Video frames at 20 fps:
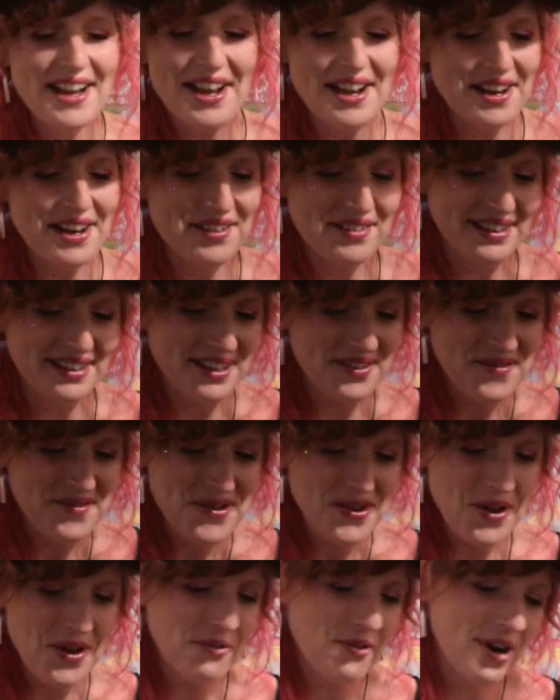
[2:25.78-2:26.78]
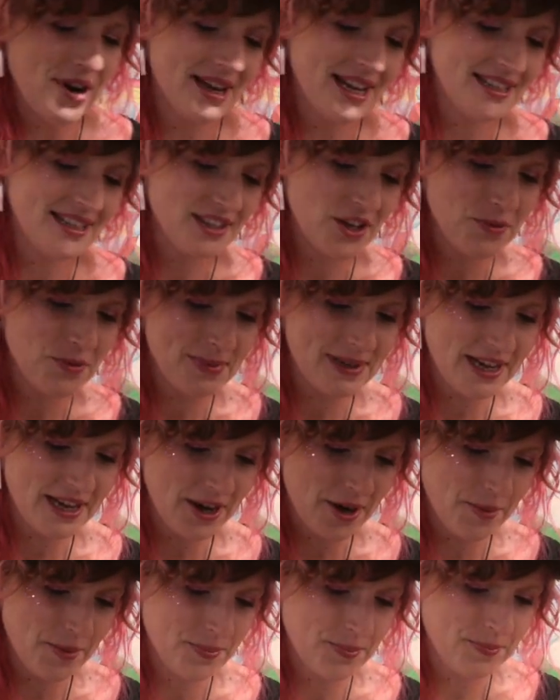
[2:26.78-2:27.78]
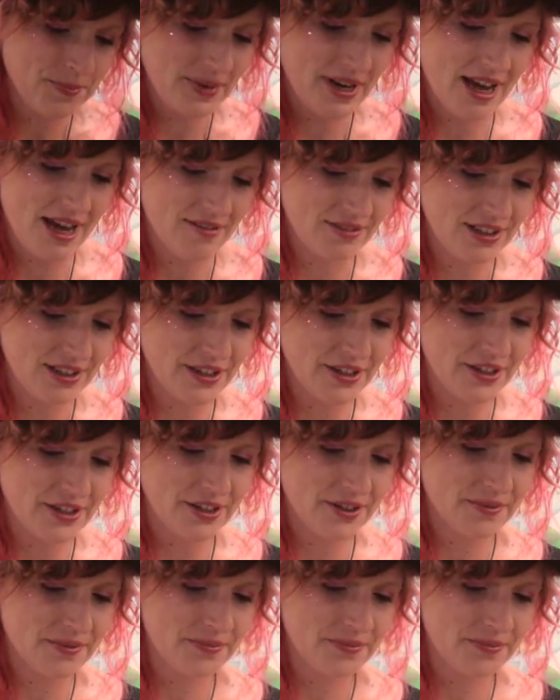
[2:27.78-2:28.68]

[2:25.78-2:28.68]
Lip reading: Love it. Right, let's open it up and have a look.